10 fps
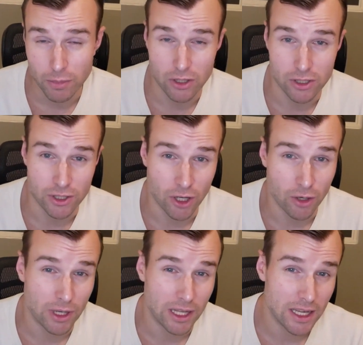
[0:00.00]
because it
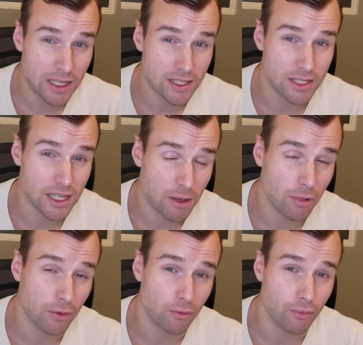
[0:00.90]
already has the
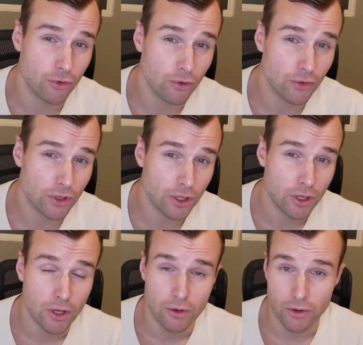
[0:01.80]
stamp of approval
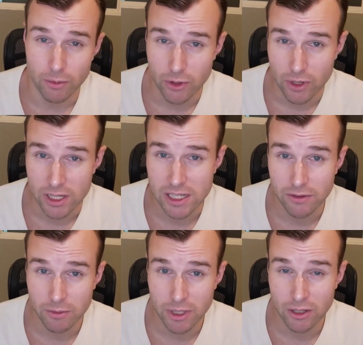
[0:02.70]
from the US
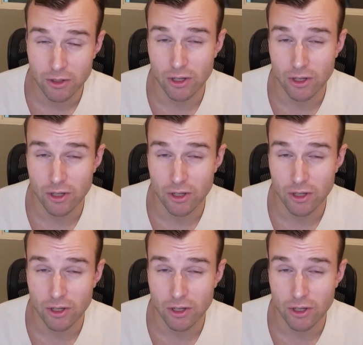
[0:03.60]
government,